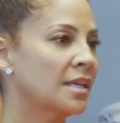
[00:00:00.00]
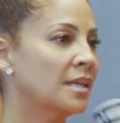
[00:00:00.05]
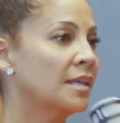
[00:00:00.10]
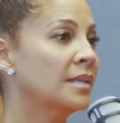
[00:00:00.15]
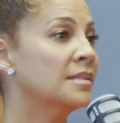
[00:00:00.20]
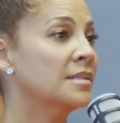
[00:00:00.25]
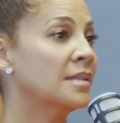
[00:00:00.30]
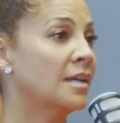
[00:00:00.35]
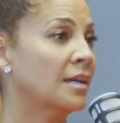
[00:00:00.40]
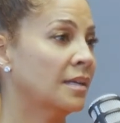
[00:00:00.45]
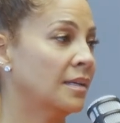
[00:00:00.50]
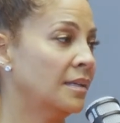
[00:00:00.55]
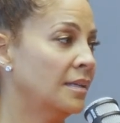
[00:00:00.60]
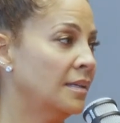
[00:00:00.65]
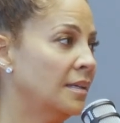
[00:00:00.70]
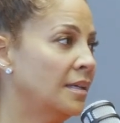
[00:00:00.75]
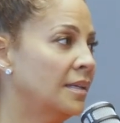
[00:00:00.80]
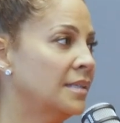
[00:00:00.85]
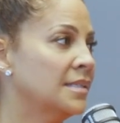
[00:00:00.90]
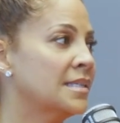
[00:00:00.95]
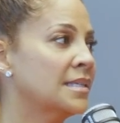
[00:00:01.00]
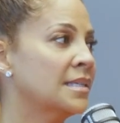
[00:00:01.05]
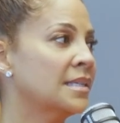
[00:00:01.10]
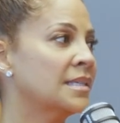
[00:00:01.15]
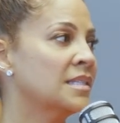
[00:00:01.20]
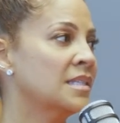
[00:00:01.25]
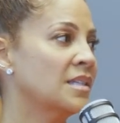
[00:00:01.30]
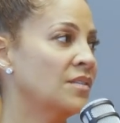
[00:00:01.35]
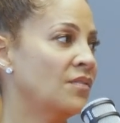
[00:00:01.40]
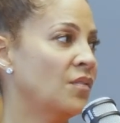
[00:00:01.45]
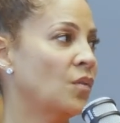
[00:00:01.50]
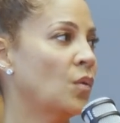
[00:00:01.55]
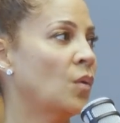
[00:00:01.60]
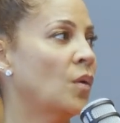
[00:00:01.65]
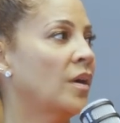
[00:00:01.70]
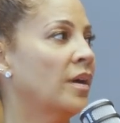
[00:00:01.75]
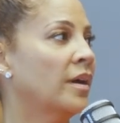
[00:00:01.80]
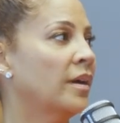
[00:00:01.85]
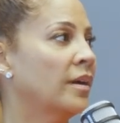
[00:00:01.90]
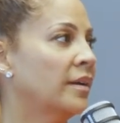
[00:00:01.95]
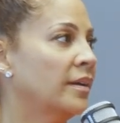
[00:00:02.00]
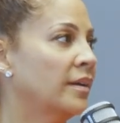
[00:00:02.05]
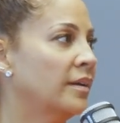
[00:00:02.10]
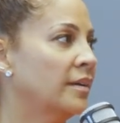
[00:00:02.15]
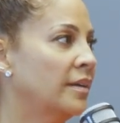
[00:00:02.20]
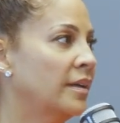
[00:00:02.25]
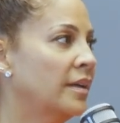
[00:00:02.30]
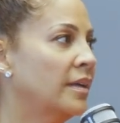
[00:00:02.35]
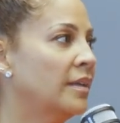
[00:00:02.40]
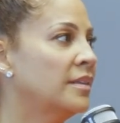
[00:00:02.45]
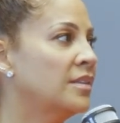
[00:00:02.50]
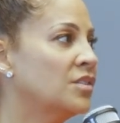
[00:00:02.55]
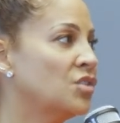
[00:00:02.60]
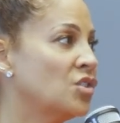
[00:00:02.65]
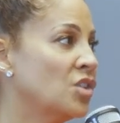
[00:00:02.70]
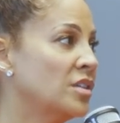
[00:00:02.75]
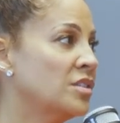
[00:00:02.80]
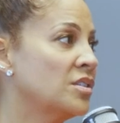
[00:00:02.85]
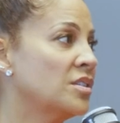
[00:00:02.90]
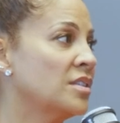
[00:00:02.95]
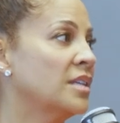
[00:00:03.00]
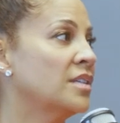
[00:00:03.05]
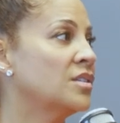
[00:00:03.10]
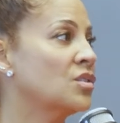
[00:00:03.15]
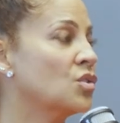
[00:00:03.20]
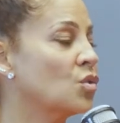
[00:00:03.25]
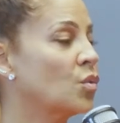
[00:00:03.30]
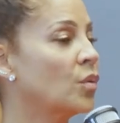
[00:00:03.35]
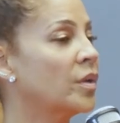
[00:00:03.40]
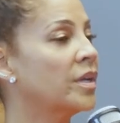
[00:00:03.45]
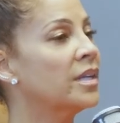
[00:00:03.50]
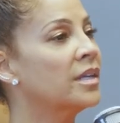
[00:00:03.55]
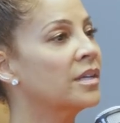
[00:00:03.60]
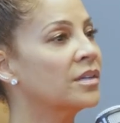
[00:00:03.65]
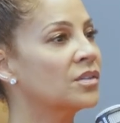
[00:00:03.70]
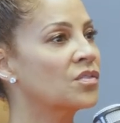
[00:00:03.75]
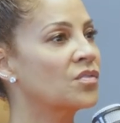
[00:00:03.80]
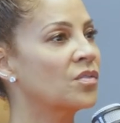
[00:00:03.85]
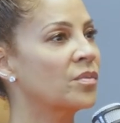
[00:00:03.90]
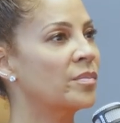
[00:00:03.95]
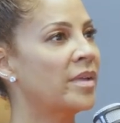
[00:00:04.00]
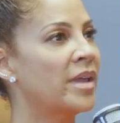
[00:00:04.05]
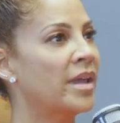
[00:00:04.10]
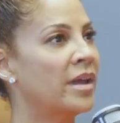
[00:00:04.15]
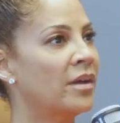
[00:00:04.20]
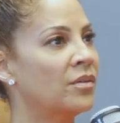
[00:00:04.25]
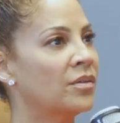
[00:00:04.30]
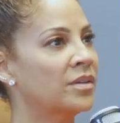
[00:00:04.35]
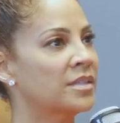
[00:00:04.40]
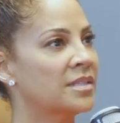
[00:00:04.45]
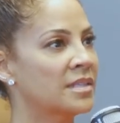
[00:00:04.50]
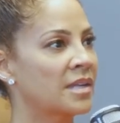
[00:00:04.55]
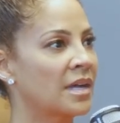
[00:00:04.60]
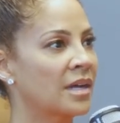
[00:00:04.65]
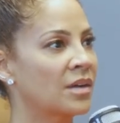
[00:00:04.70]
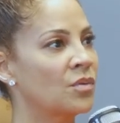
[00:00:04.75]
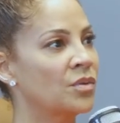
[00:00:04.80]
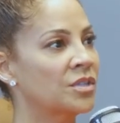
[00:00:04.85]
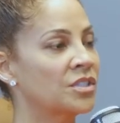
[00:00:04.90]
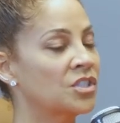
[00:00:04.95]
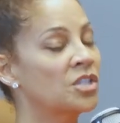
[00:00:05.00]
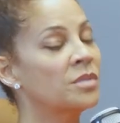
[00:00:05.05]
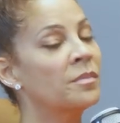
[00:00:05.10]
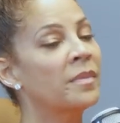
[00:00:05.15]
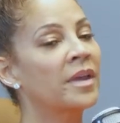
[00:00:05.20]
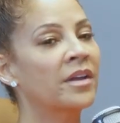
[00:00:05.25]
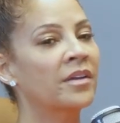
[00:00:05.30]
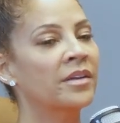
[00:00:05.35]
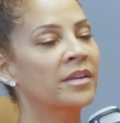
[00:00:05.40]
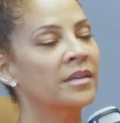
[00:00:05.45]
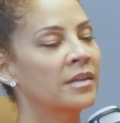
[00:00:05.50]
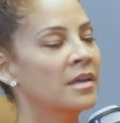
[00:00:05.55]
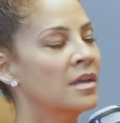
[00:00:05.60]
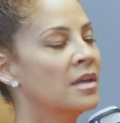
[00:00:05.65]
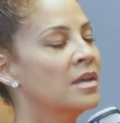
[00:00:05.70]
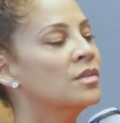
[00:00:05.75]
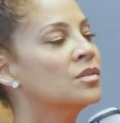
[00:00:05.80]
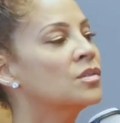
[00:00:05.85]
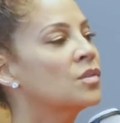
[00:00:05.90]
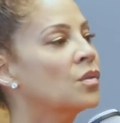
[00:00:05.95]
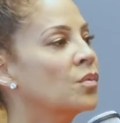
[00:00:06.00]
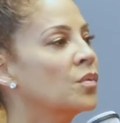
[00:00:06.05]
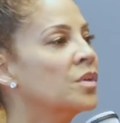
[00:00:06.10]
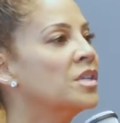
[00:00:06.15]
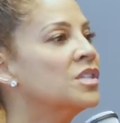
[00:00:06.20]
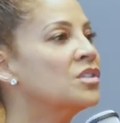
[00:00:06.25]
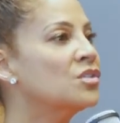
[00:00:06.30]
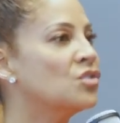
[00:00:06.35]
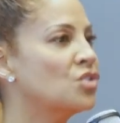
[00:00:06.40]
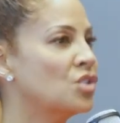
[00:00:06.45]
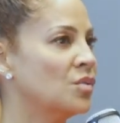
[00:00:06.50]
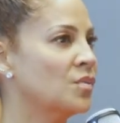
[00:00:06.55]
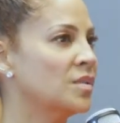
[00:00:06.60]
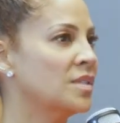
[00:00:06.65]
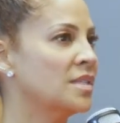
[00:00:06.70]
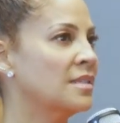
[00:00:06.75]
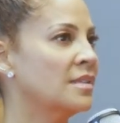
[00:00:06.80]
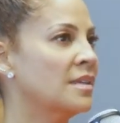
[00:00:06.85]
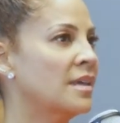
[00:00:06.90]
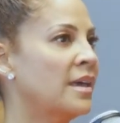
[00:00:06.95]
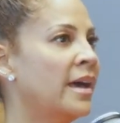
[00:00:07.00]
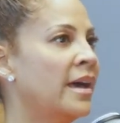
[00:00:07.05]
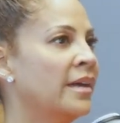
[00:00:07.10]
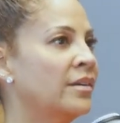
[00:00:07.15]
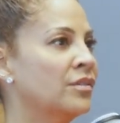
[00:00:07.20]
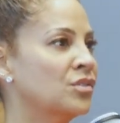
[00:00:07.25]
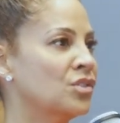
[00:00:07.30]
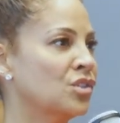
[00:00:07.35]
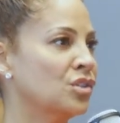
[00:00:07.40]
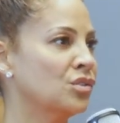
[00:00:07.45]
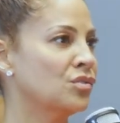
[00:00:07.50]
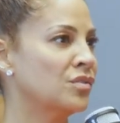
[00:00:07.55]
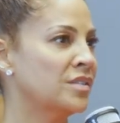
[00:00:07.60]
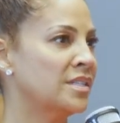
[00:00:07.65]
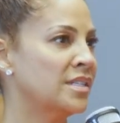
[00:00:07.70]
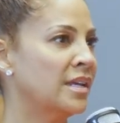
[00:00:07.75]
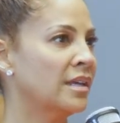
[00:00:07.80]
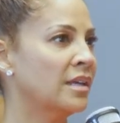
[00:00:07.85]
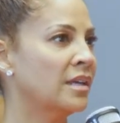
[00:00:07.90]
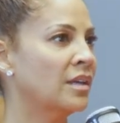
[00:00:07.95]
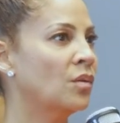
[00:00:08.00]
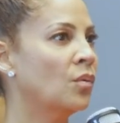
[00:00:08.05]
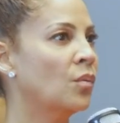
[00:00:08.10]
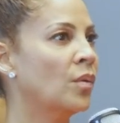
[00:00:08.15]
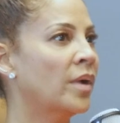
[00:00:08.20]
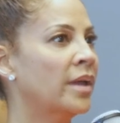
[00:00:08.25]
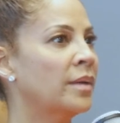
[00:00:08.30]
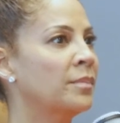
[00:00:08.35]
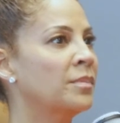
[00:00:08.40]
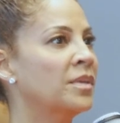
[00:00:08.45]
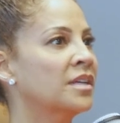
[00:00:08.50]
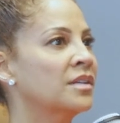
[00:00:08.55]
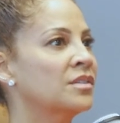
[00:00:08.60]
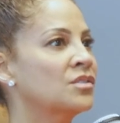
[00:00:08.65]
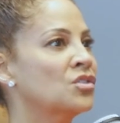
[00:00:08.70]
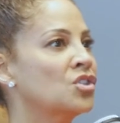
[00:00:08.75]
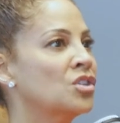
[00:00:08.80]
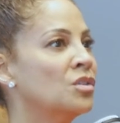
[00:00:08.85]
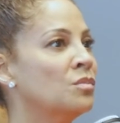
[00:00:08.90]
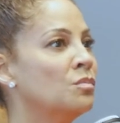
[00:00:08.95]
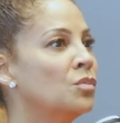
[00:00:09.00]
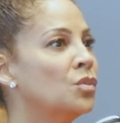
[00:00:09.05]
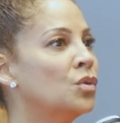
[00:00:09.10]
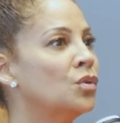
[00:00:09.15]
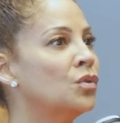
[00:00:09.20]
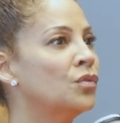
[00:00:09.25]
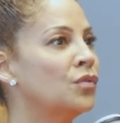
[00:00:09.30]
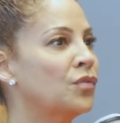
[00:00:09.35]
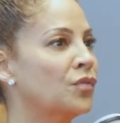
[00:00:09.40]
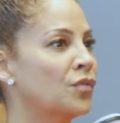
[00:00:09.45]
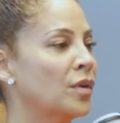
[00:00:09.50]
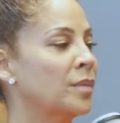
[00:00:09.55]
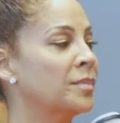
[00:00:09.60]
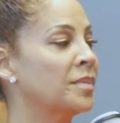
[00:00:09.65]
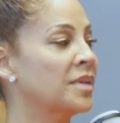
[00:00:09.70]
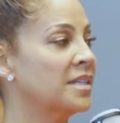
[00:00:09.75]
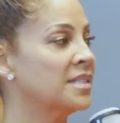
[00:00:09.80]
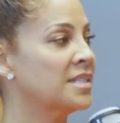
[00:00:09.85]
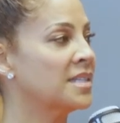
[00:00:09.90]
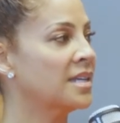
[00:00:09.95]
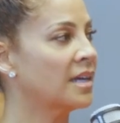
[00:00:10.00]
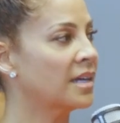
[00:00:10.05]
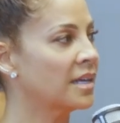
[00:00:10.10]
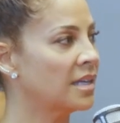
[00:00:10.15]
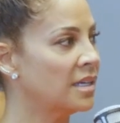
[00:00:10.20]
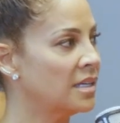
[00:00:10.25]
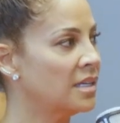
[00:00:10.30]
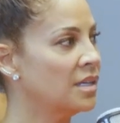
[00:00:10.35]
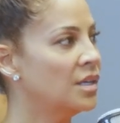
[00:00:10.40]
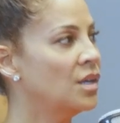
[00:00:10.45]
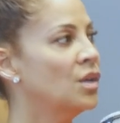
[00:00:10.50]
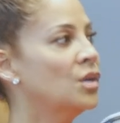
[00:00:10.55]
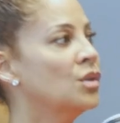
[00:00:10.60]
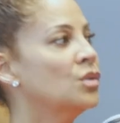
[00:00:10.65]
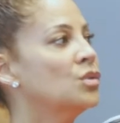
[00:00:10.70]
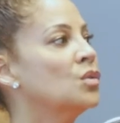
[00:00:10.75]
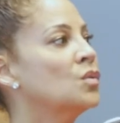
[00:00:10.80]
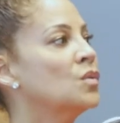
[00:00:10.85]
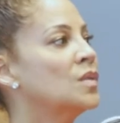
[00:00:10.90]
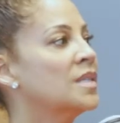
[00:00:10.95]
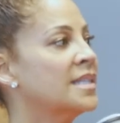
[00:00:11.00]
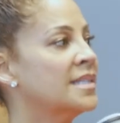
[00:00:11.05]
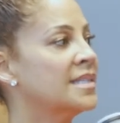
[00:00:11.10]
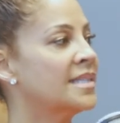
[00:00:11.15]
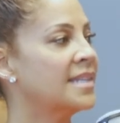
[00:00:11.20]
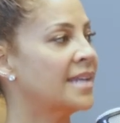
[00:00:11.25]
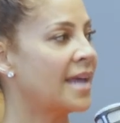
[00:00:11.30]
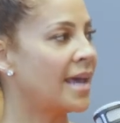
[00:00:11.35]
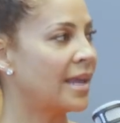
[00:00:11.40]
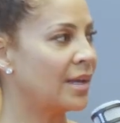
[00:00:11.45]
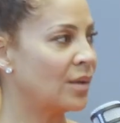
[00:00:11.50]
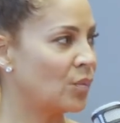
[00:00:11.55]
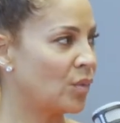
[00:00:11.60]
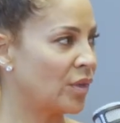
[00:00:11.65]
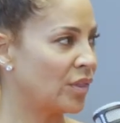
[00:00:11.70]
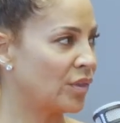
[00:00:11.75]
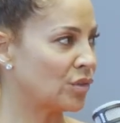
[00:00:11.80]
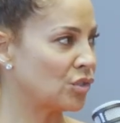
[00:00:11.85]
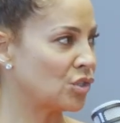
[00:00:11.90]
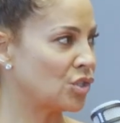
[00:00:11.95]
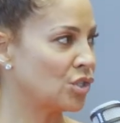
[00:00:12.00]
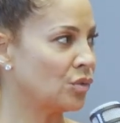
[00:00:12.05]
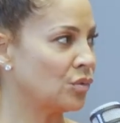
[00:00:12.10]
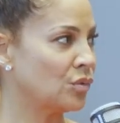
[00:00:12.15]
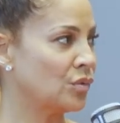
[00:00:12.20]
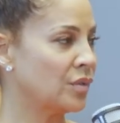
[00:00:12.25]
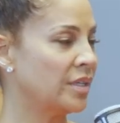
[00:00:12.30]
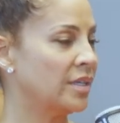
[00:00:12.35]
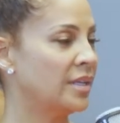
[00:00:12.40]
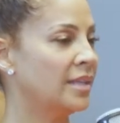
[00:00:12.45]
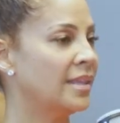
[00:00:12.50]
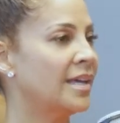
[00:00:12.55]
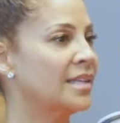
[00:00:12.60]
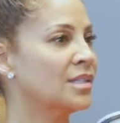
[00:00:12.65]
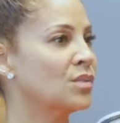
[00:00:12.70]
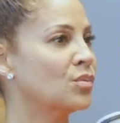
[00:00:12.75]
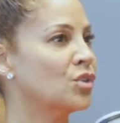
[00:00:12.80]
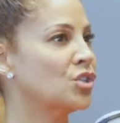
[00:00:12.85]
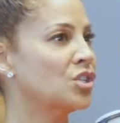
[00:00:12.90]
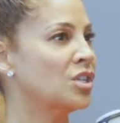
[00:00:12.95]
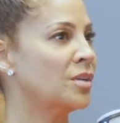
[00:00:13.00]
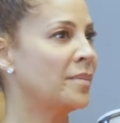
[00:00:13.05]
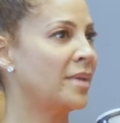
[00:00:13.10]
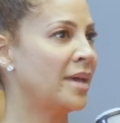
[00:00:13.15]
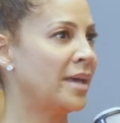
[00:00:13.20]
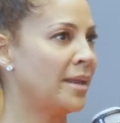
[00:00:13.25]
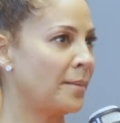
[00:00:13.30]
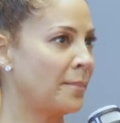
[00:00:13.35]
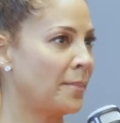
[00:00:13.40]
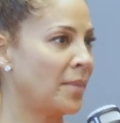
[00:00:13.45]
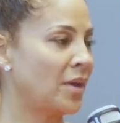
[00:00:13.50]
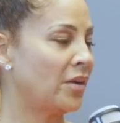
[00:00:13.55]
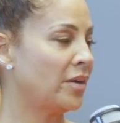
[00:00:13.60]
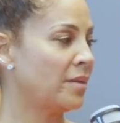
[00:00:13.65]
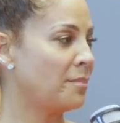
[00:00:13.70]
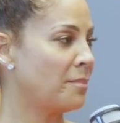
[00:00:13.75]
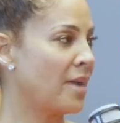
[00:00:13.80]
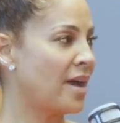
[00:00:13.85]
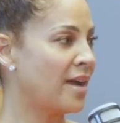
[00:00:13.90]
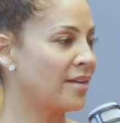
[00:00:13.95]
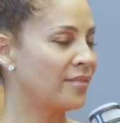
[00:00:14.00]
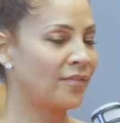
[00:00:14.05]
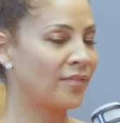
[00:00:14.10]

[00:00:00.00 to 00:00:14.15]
in Kentucky in, 64. Yeah. And the judge says 20 years from now, it's not going. She married. So the reason she was had her children taken away because she moved from Kentucky mm-hmm. to Cincinnati with her children. Mm-hmm. That's where she met and married my